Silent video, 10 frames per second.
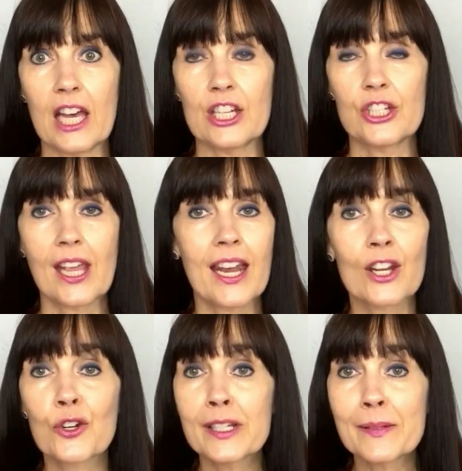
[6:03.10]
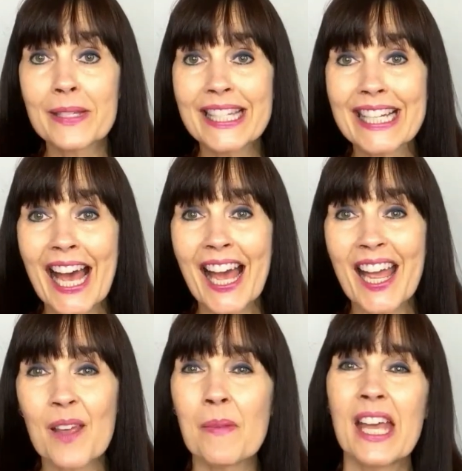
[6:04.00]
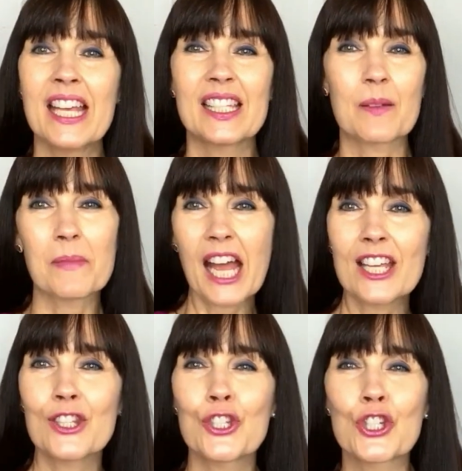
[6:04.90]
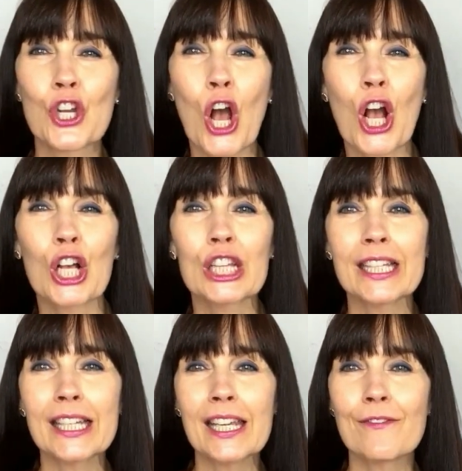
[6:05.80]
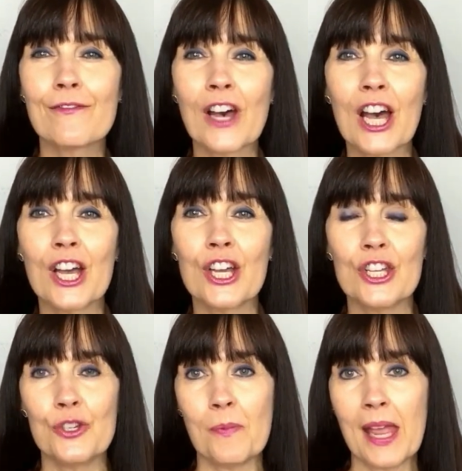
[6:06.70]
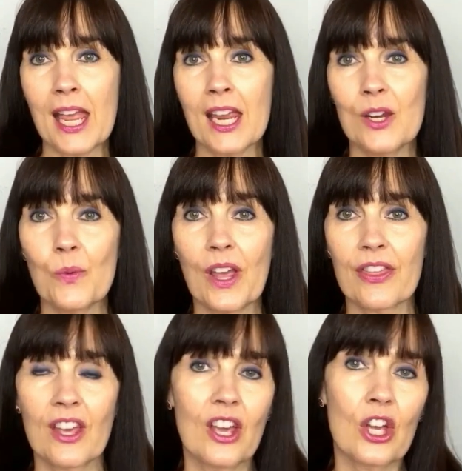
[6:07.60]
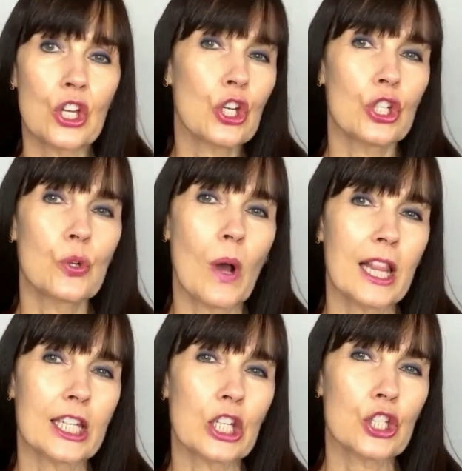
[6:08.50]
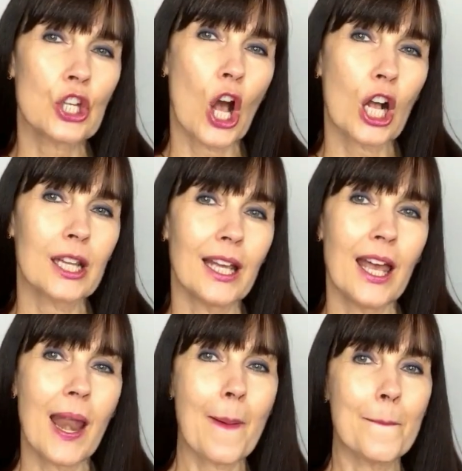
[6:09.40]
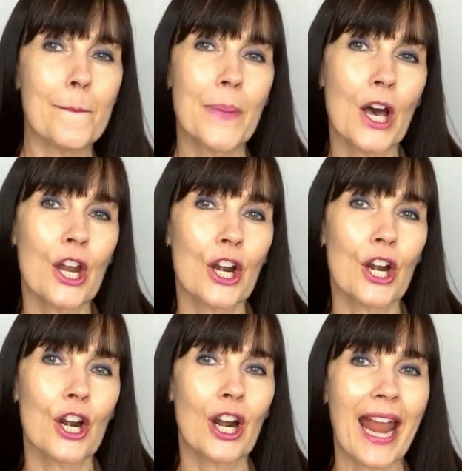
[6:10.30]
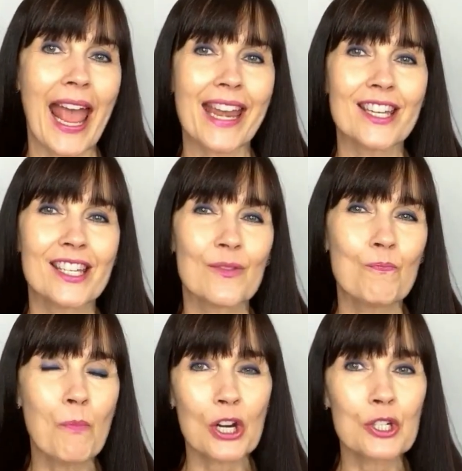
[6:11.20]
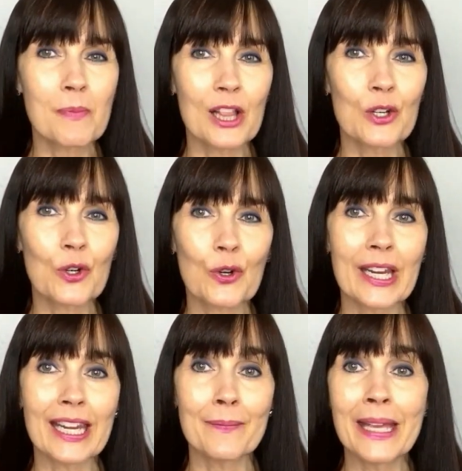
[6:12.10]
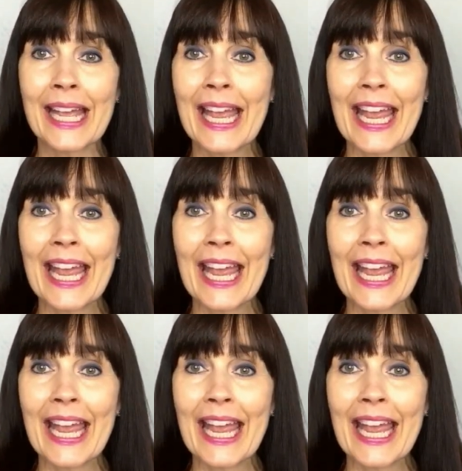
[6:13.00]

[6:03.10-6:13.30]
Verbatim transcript: fudge, and at Christmas time, some nice chocolatey fudge made with good quality chocolate and butter and marshmallow cream.